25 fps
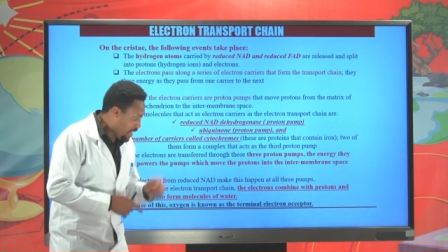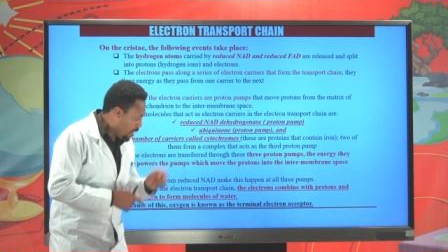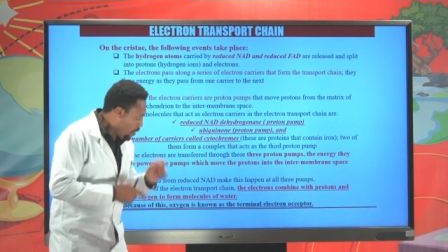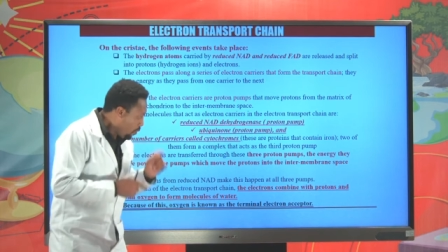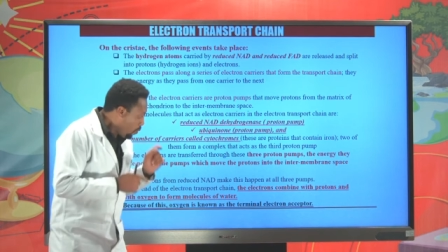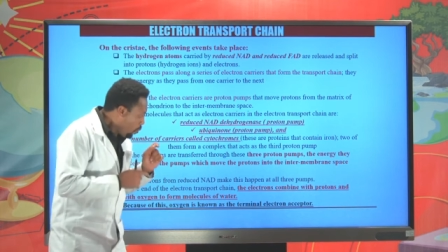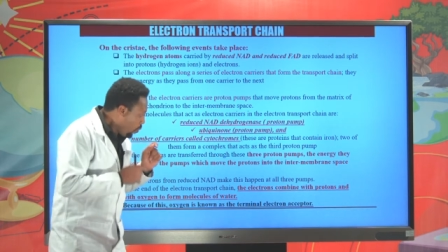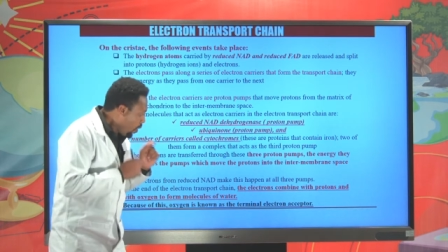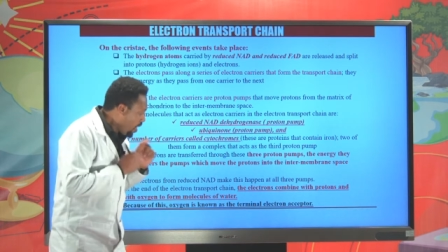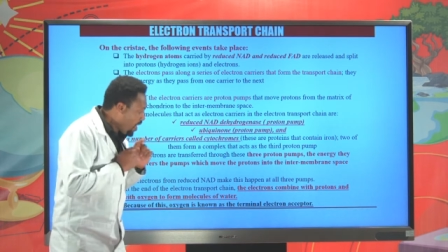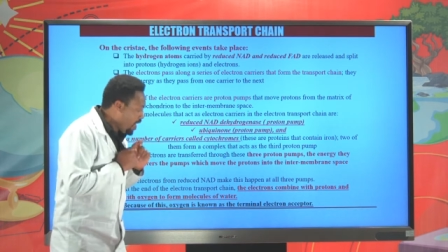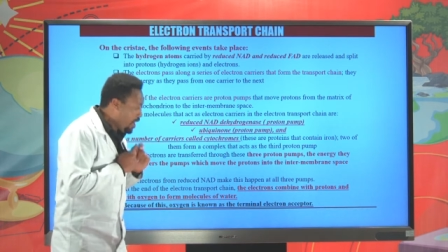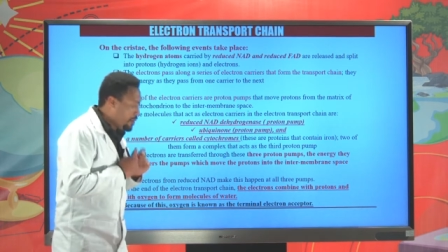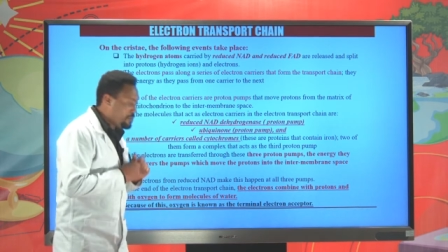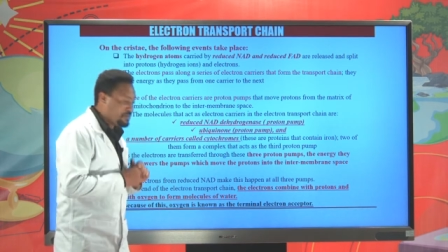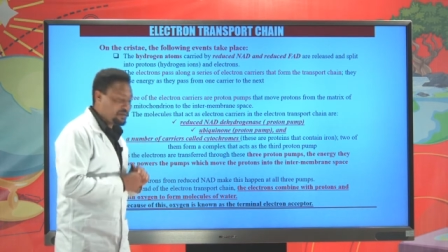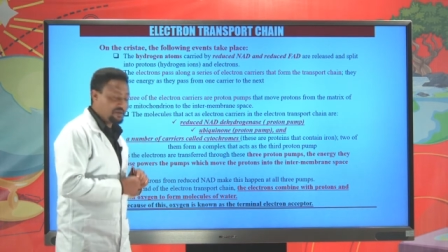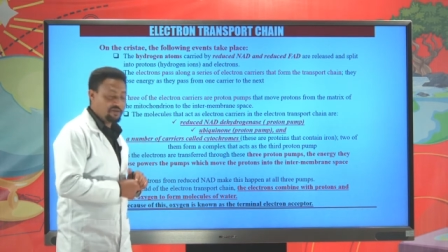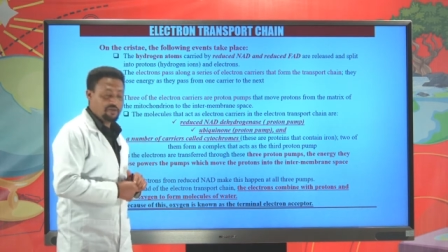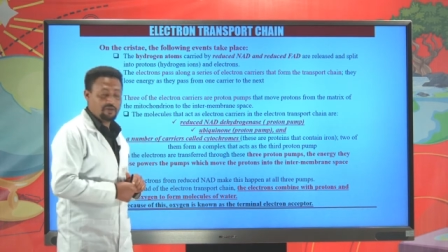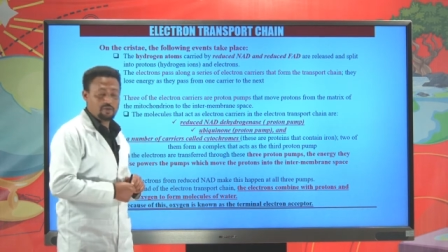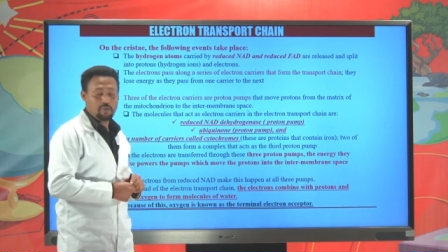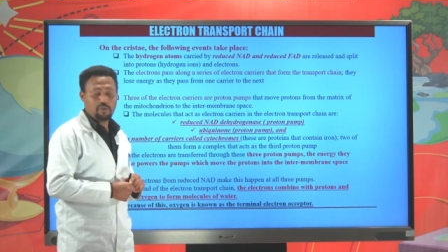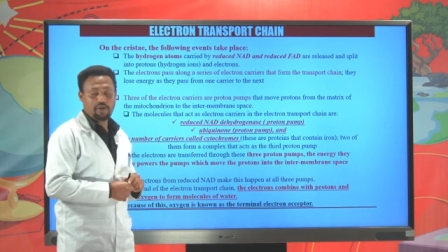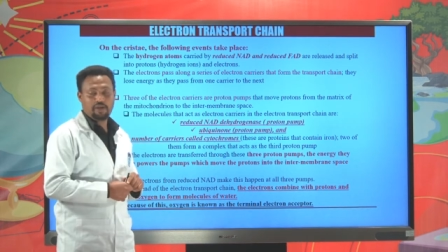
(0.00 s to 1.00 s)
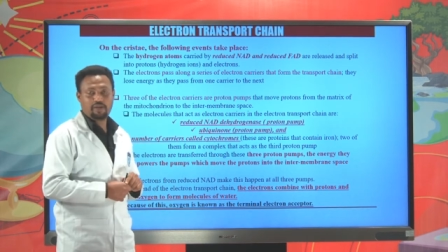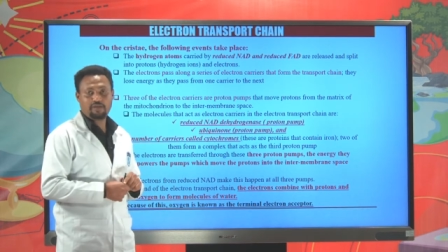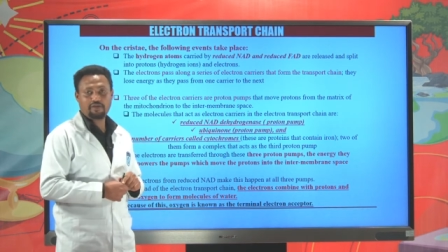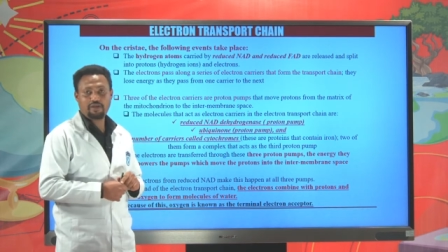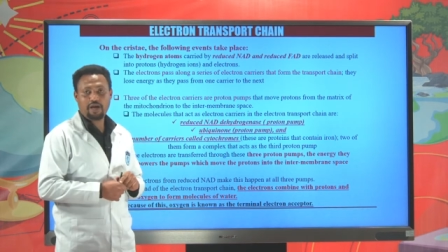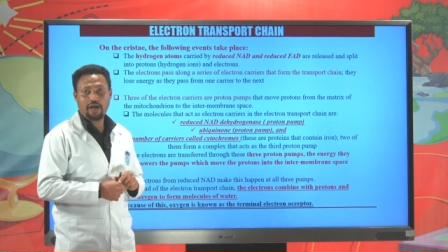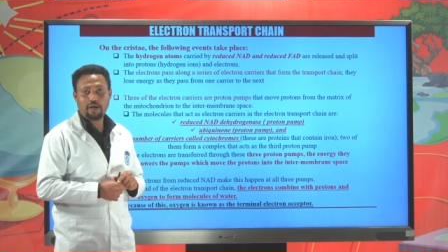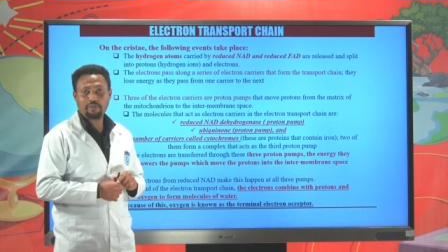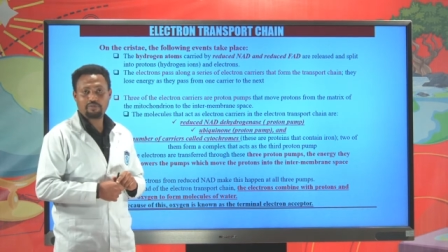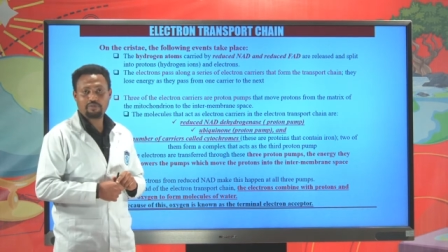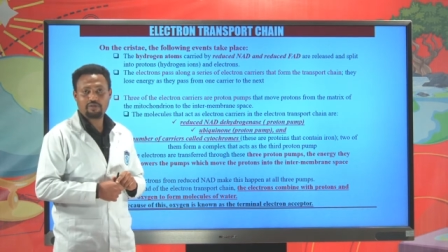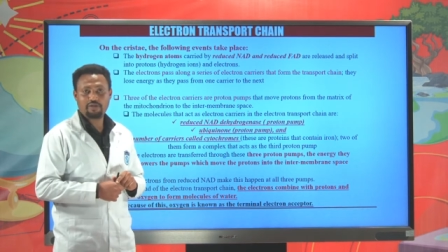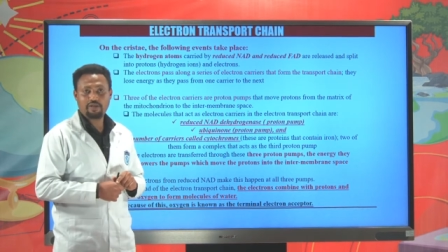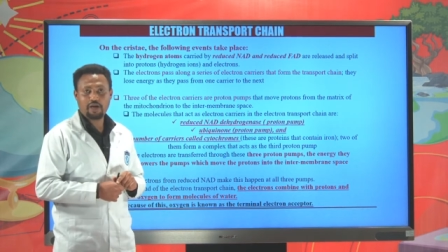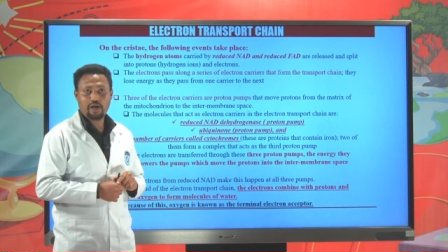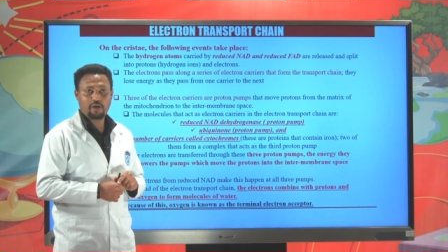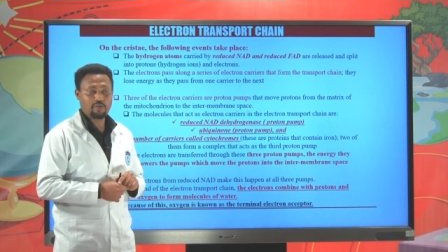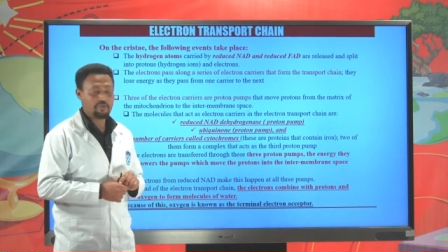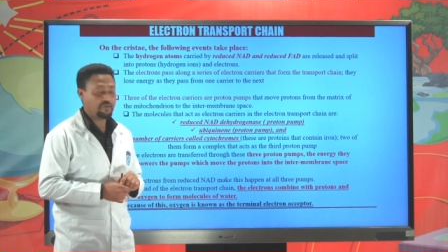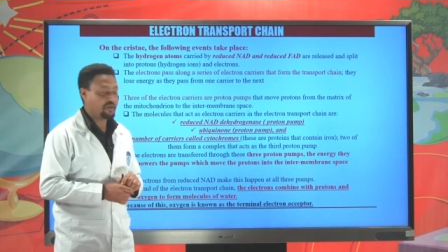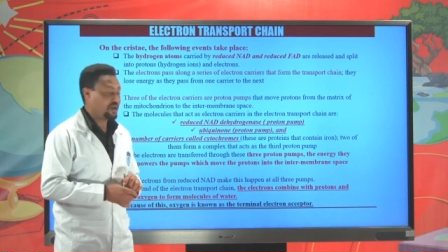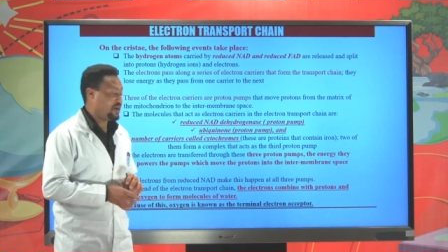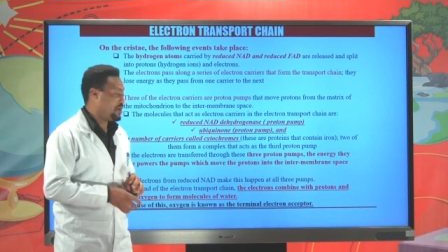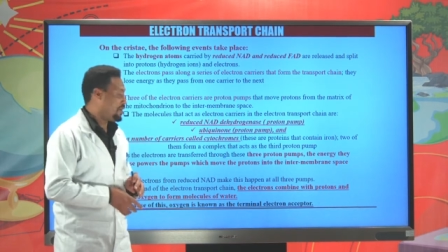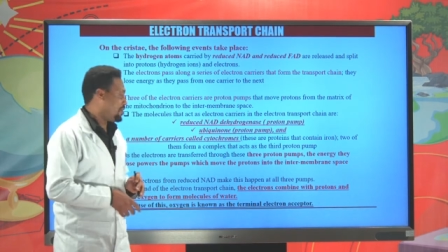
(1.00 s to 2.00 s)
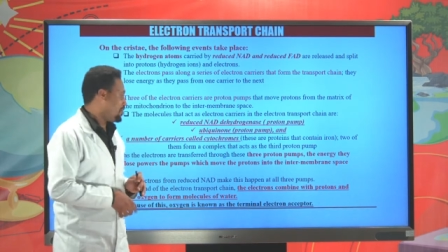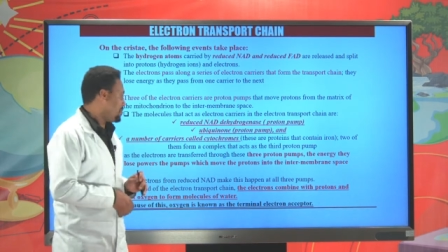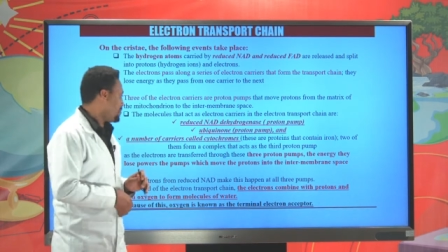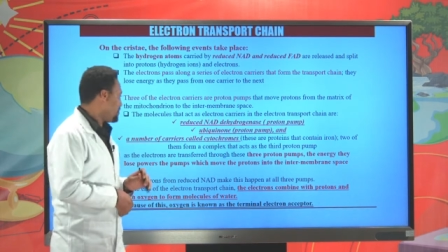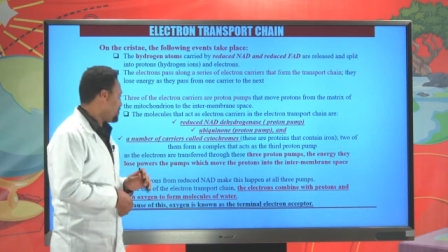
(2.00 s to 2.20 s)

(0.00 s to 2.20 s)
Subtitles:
What happens when it comes down there?